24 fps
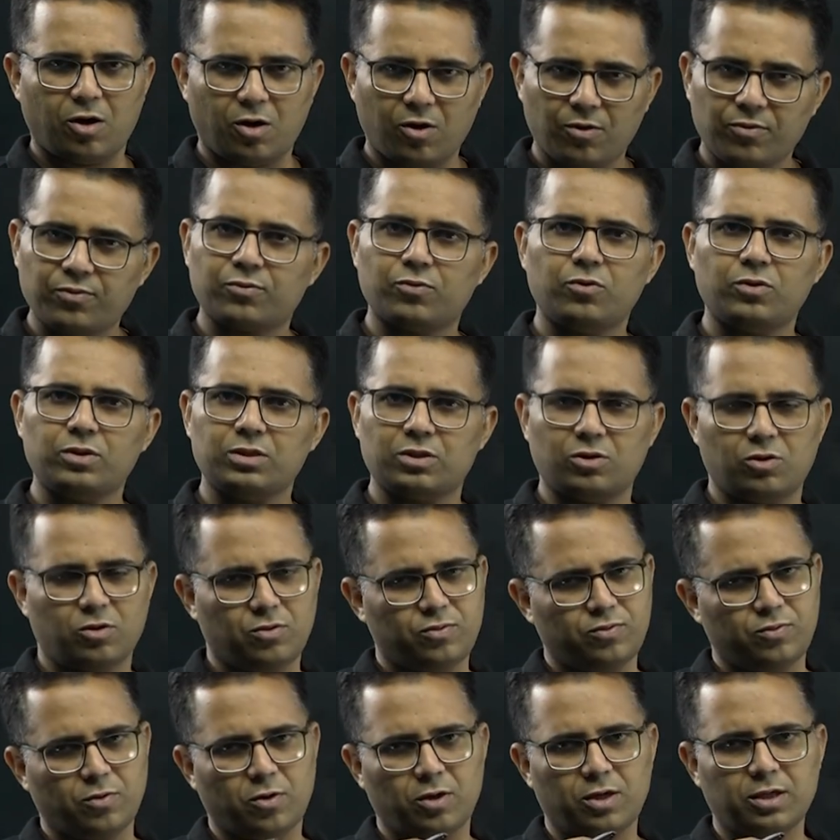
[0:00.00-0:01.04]
of course, our
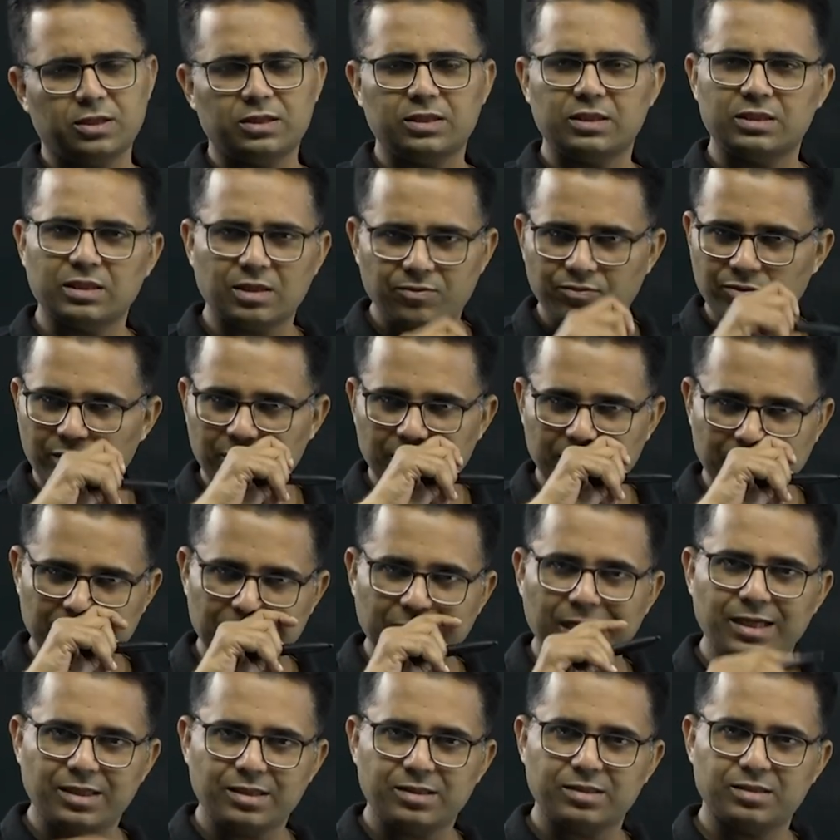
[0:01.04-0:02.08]
forex reserve will
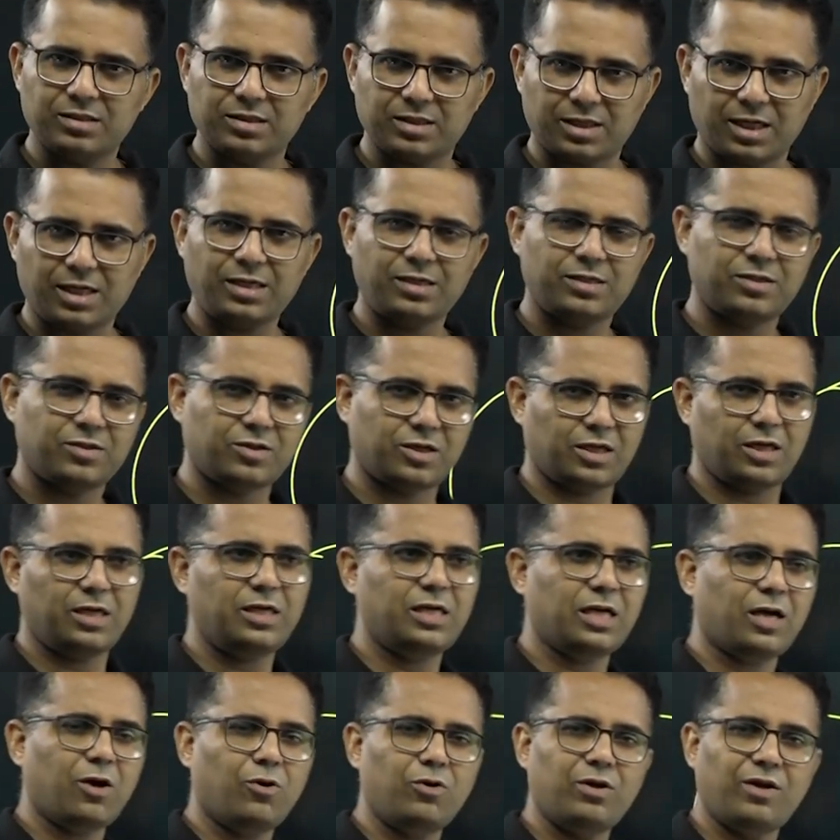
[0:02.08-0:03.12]
decline, right?
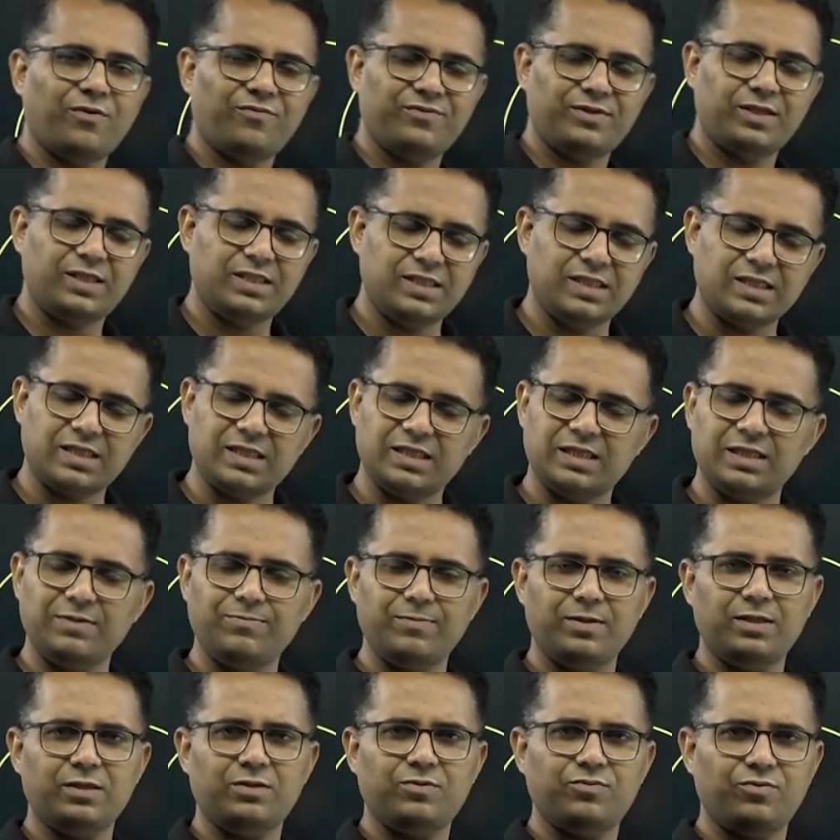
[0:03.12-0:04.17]
Current account deficit is increasing
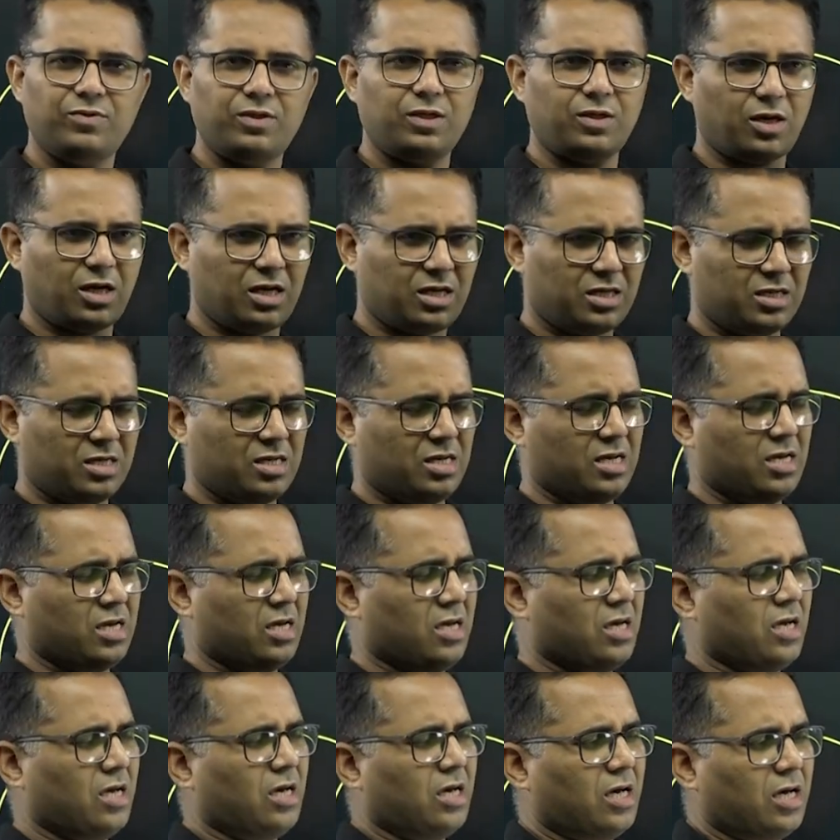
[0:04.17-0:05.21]
means we are
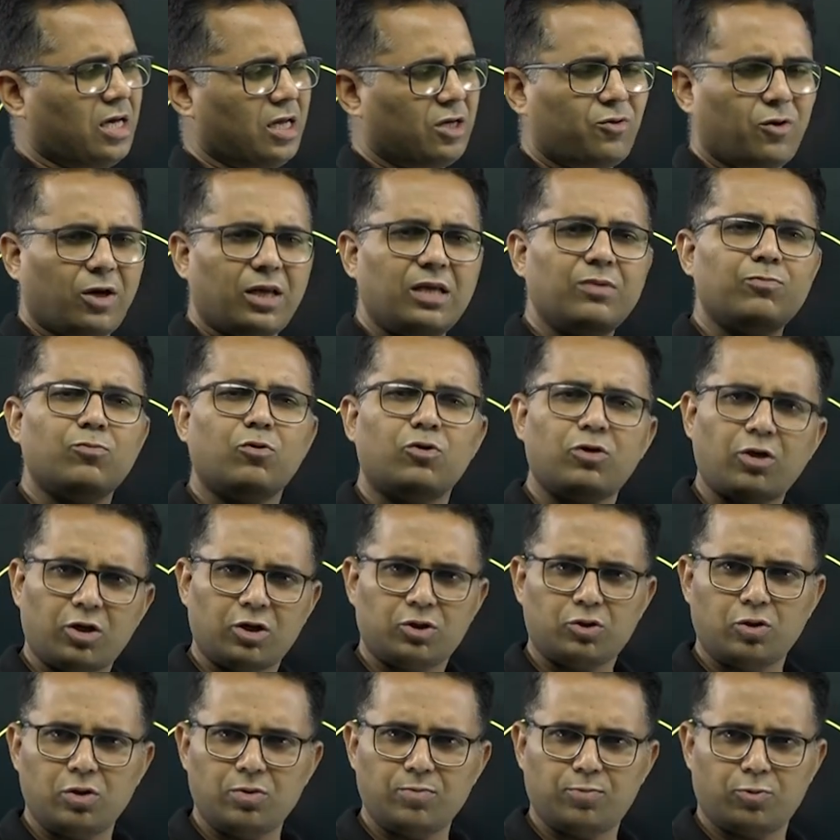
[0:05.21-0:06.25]
requiring more
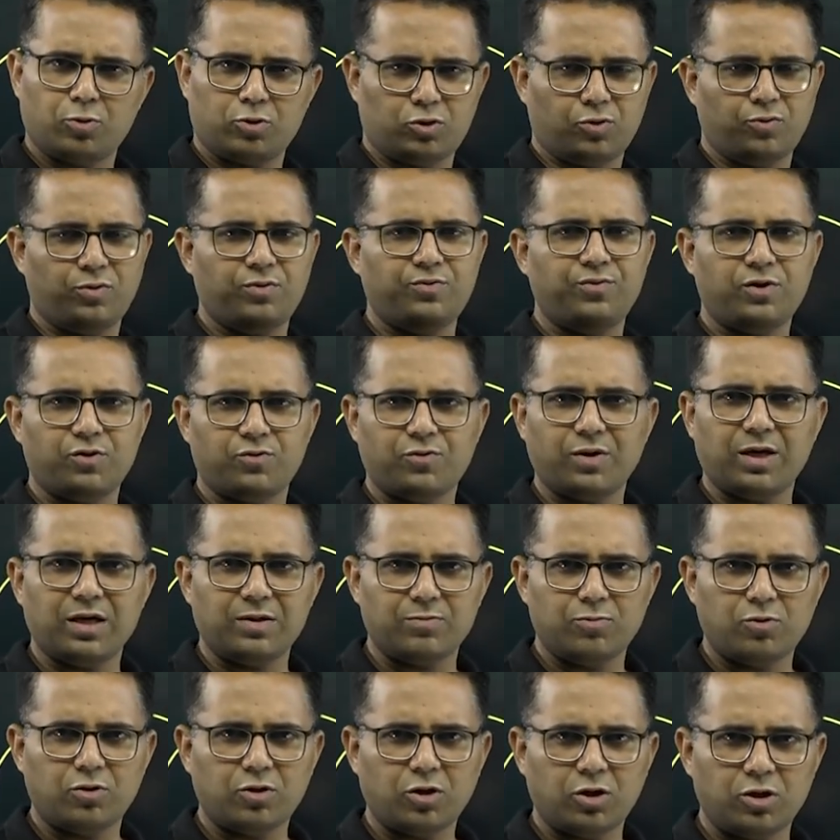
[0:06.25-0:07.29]
dollars to import. So, when we require
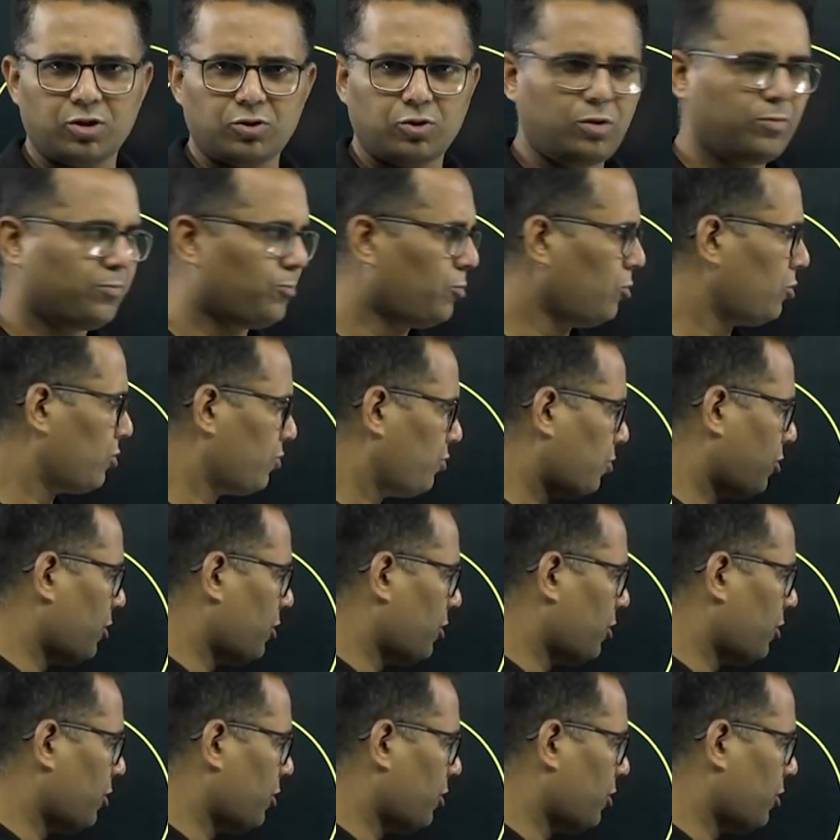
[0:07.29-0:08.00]
more dollars to import,